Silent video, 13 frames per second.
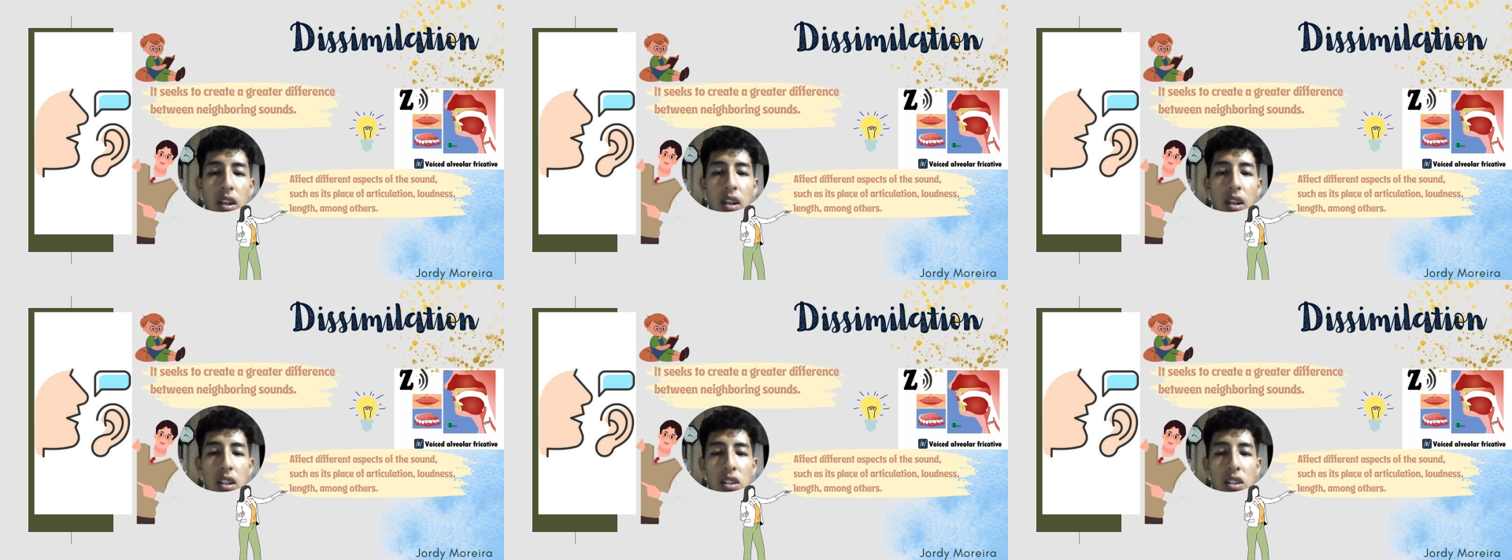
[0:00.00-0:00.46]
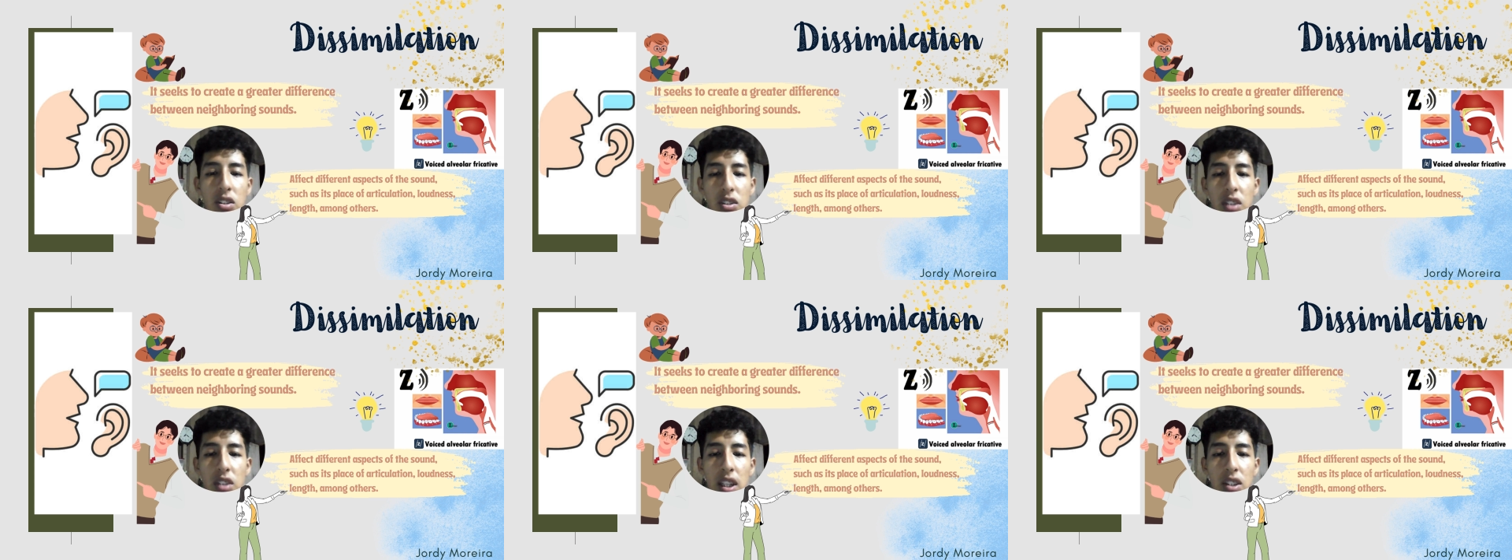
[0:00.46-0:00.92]

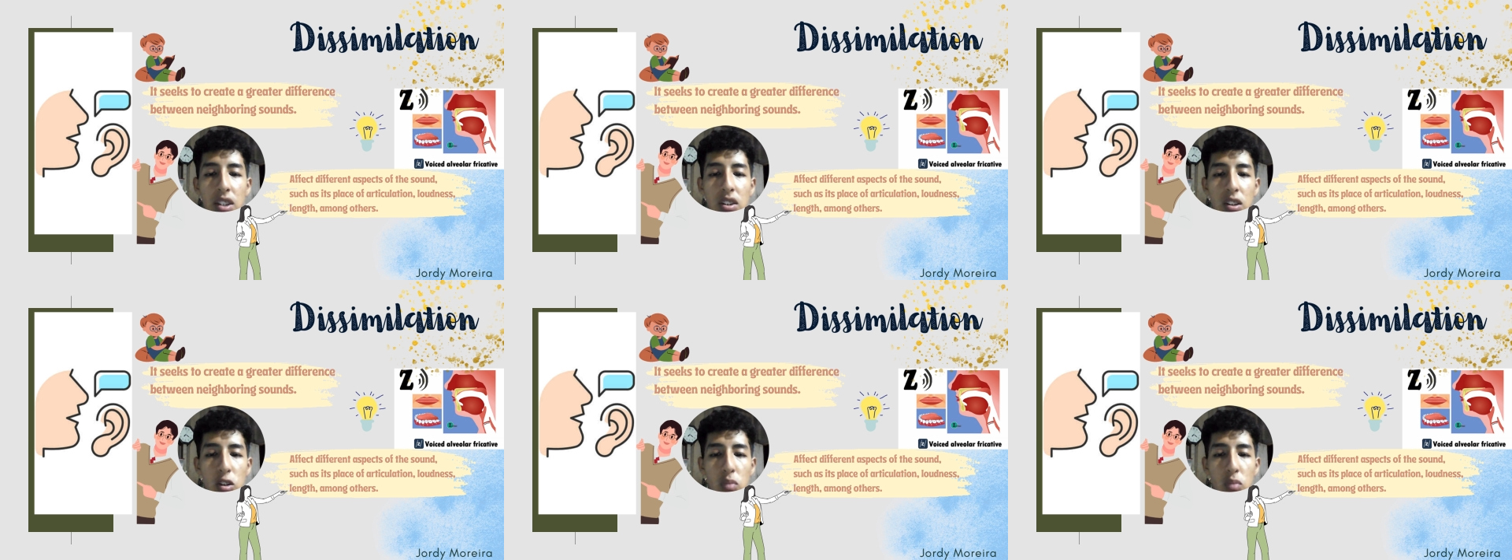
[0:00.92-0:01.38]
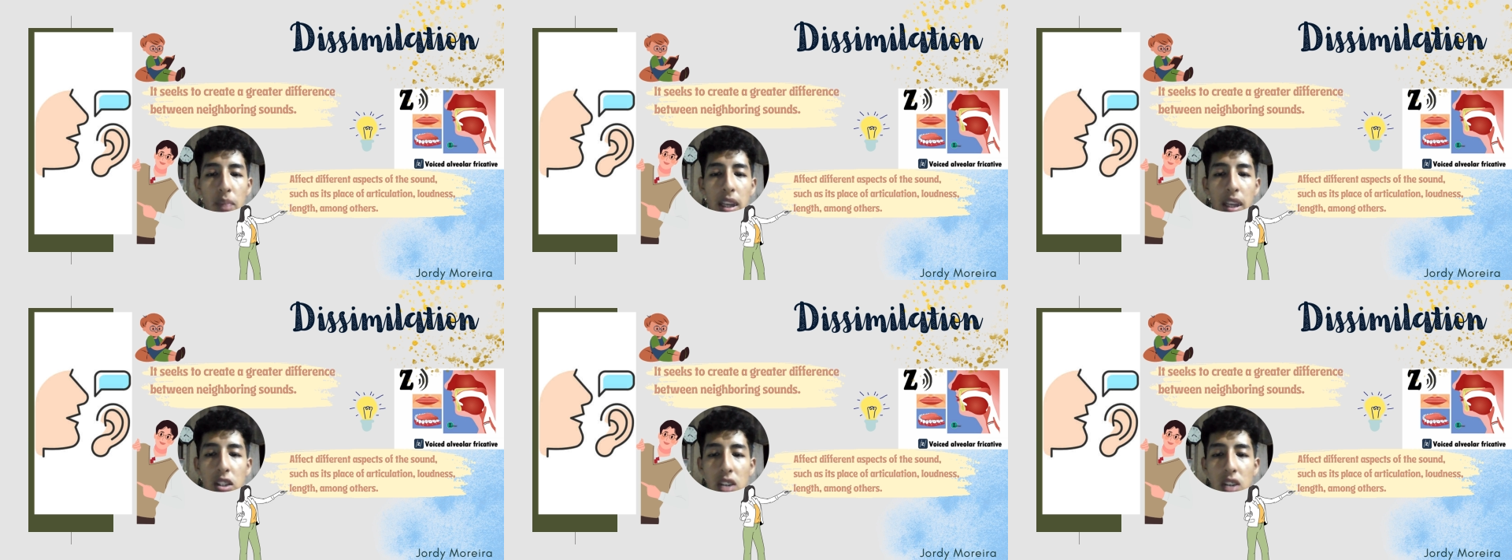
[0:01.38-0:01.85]
seeks to make
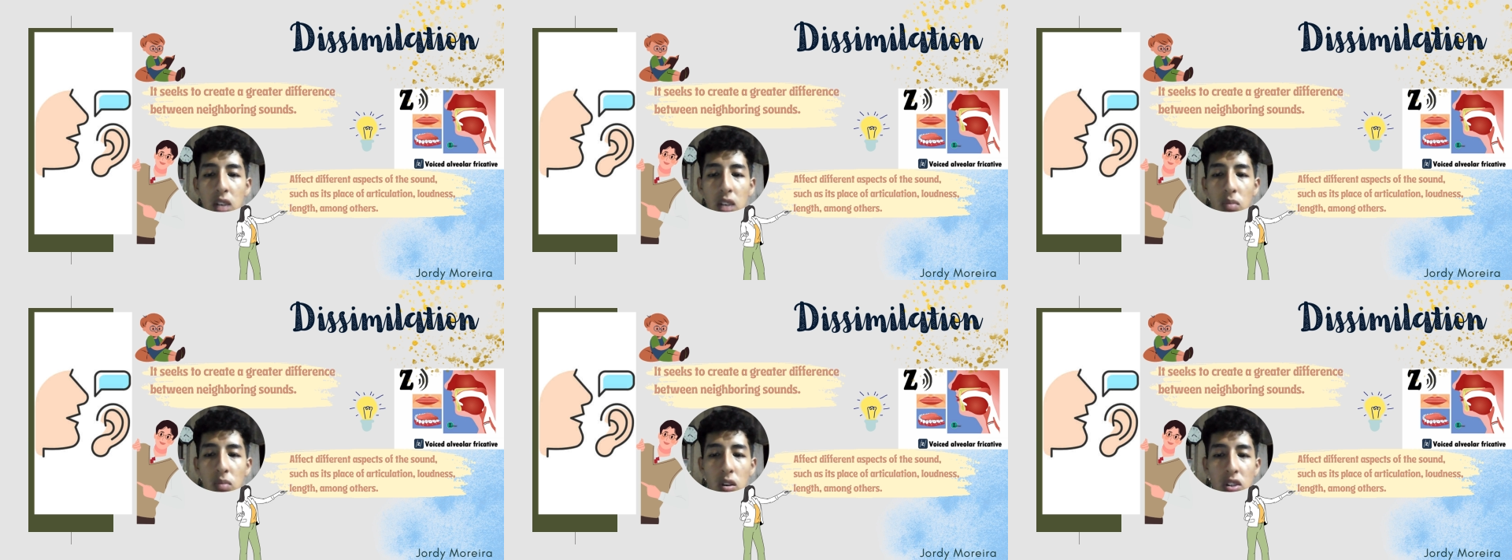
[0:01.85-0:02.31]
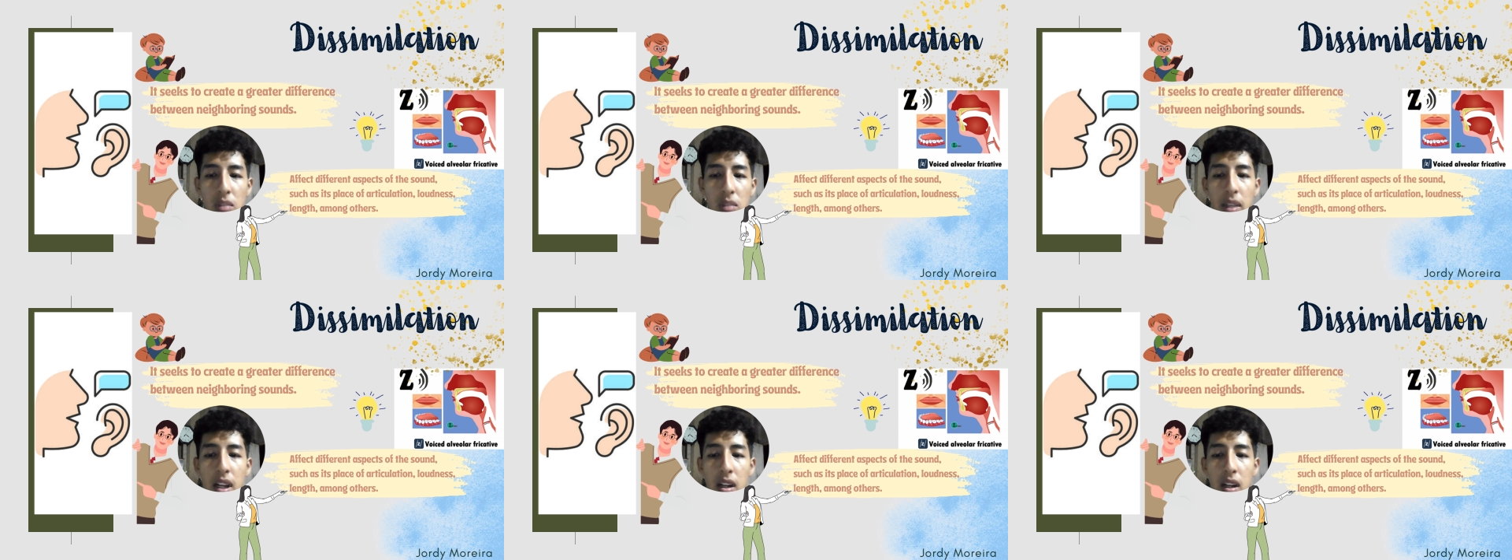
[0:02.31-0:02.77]
sounds more
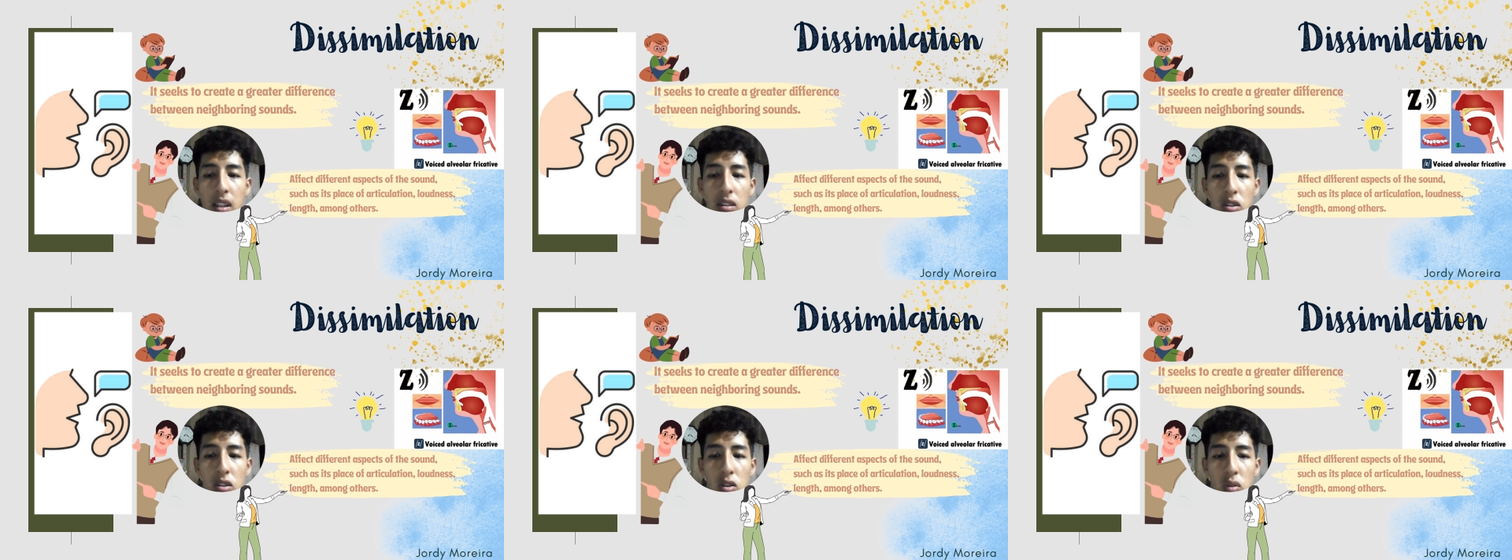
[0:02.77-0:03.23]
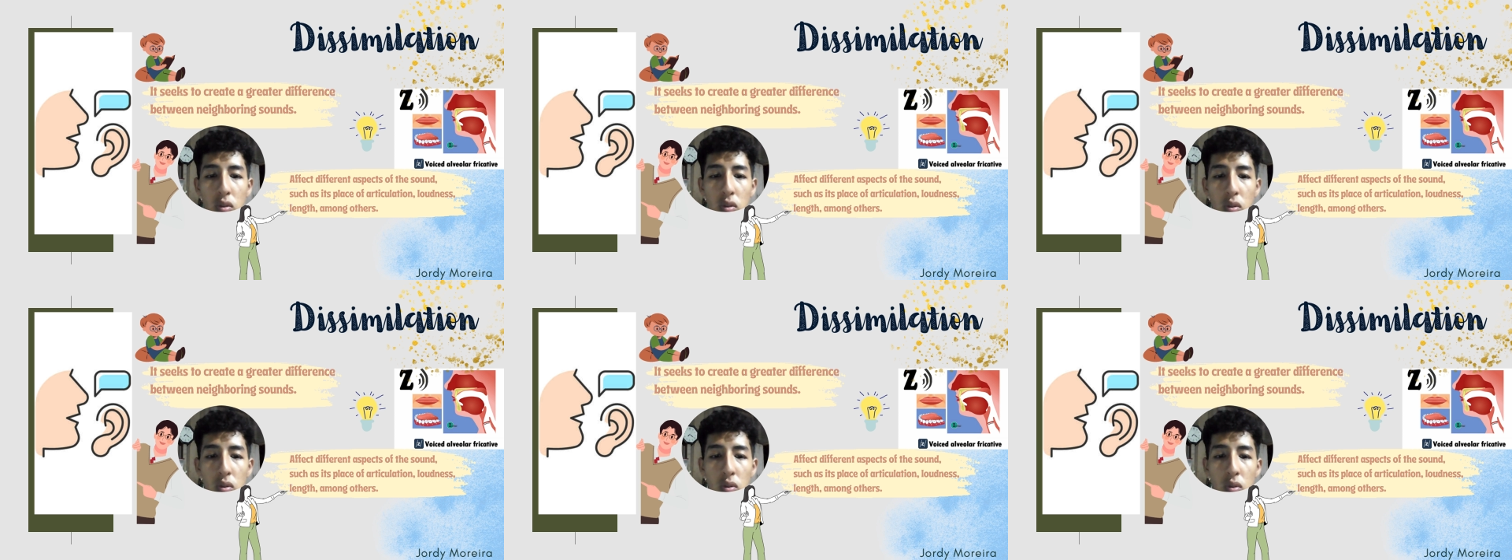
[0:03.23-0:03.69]
similar to